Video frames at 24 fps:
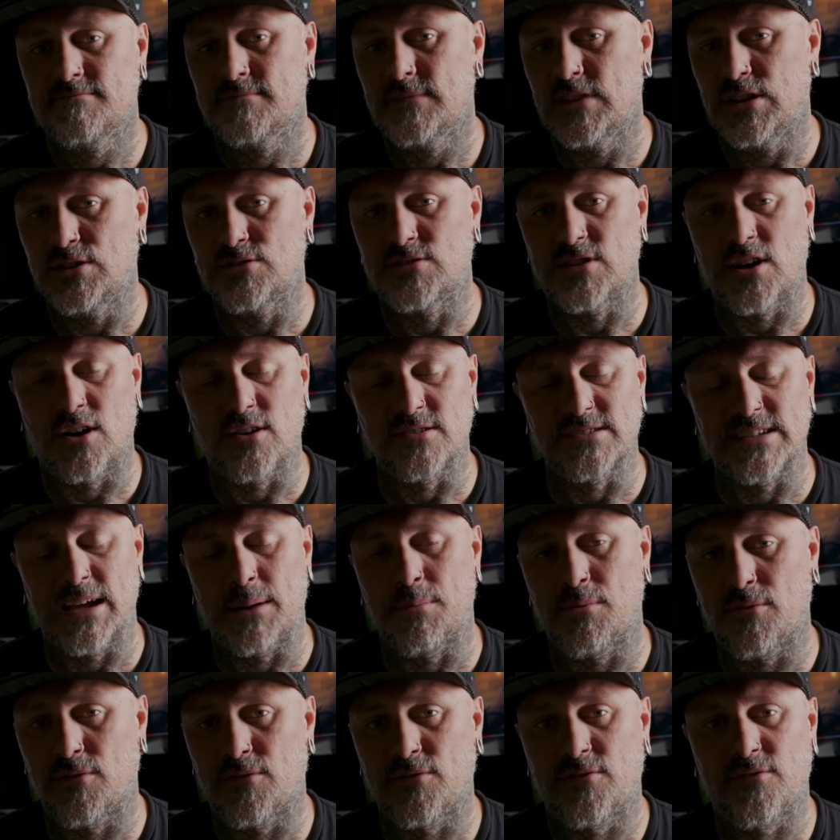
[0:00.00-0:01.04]
You saw
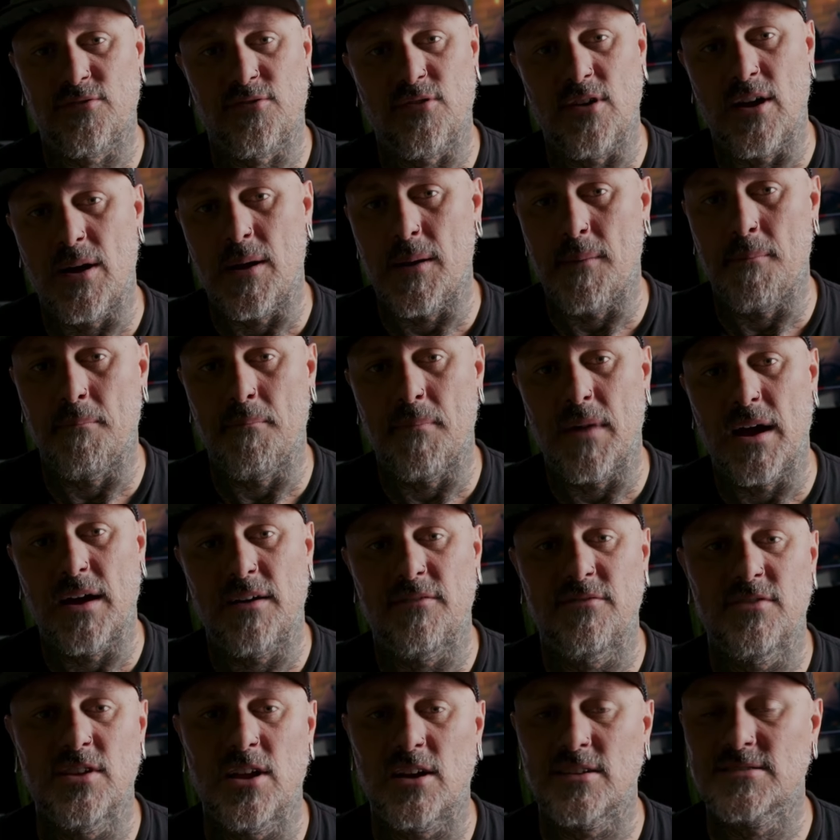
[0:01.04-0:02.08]
examples from
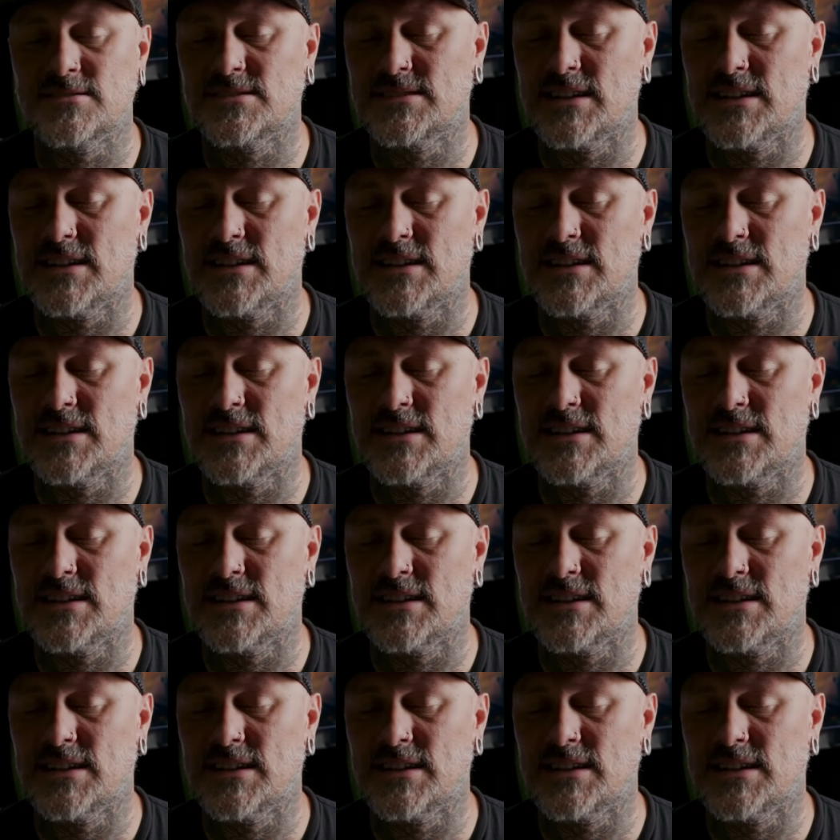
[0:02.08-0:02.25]
a vlog